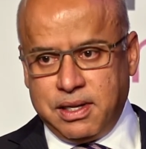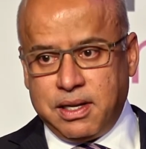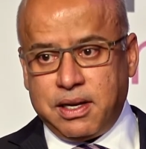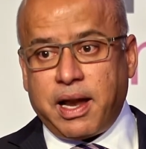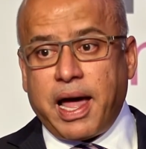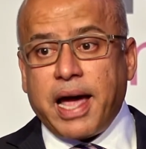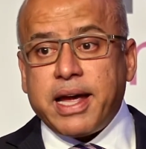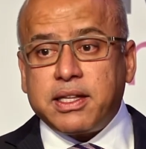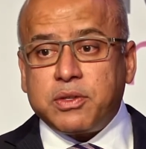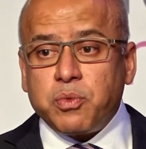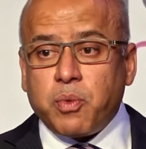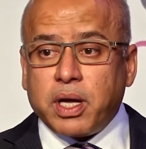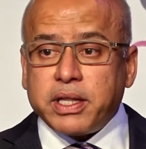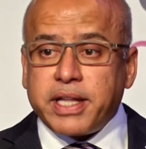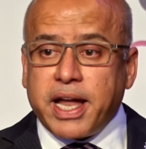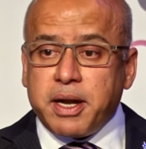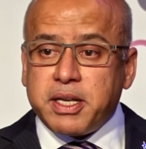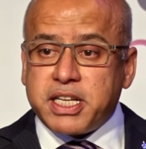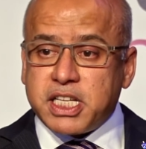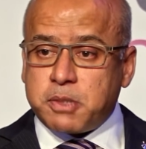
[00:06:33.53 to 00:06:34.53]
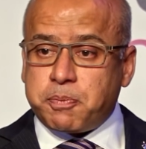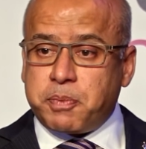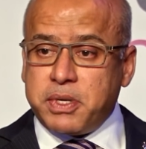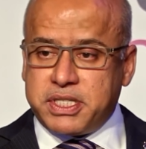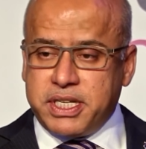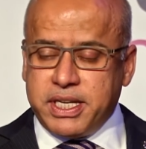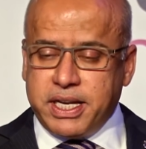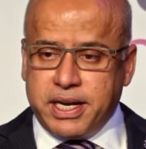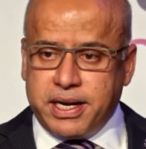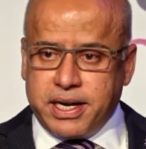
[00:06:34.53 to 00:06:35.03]
Like the one that just
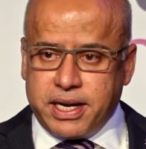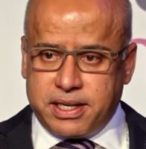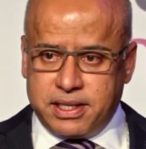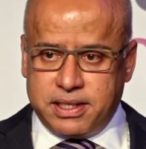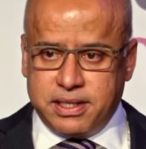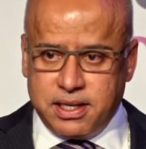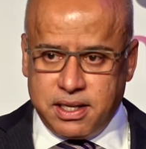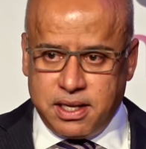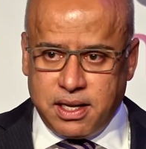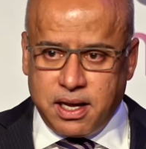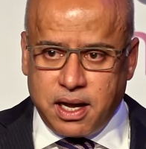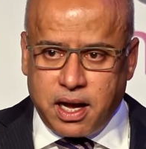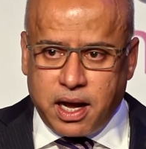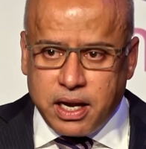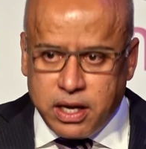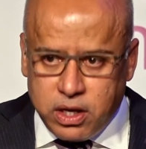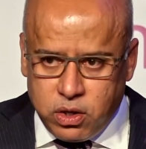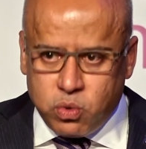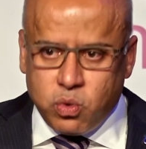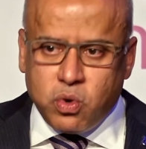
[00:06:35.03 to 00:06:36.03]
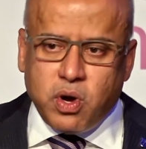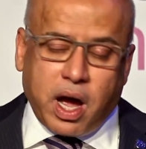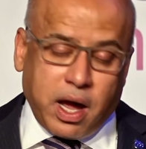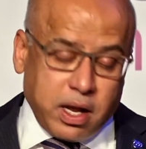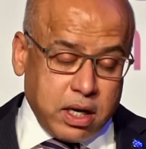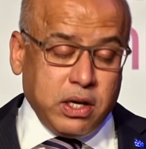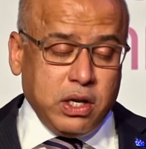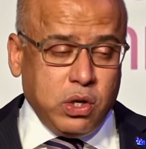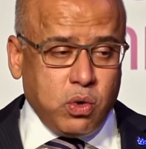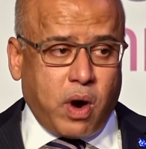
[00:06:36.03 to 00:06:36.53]
preceded it, a new,
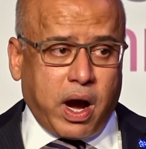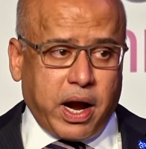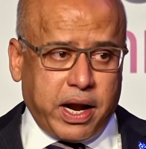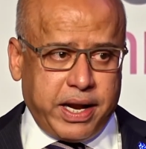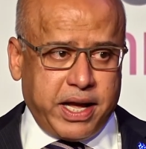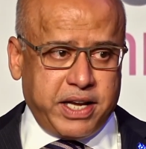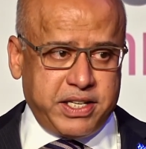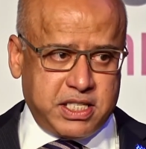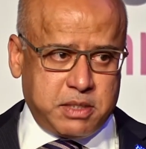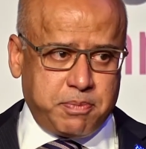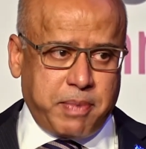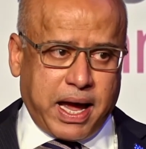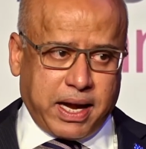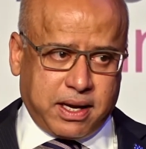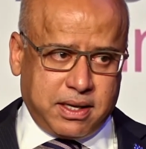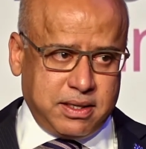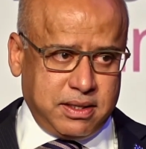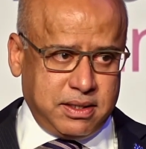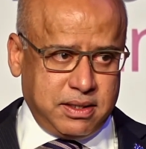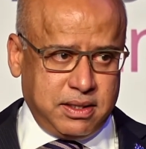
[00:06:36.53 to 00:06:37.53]
new Iron Age is back.